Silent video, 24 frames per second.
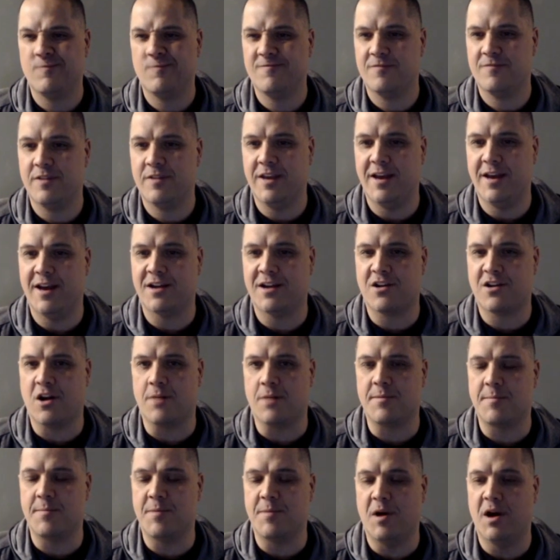yeah,
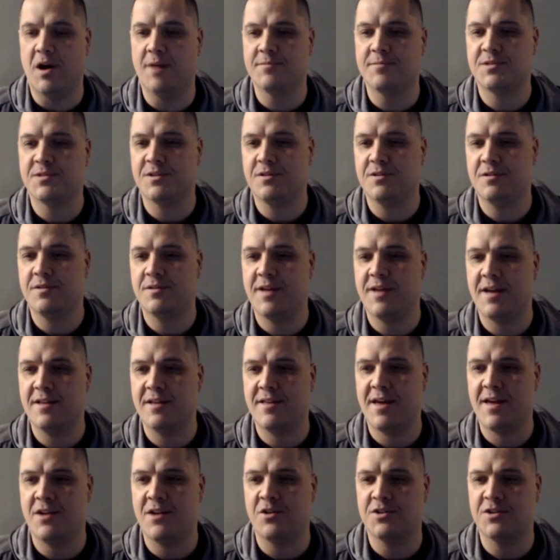carpet bomb. So
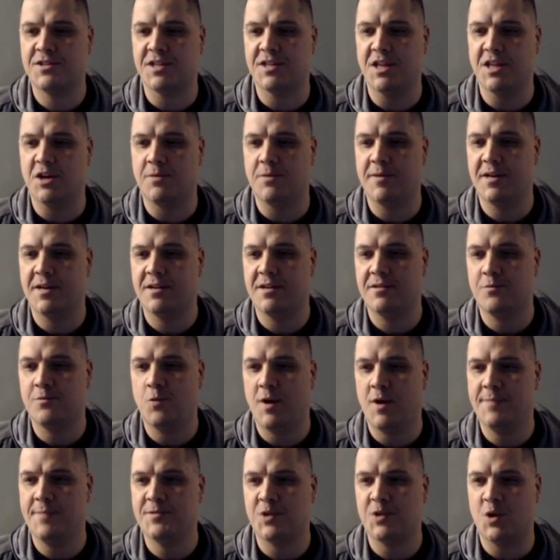that hurts a little bit.
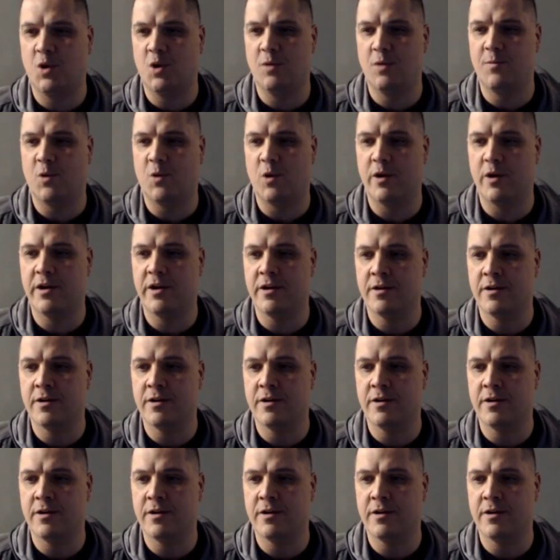Wipes our whole board.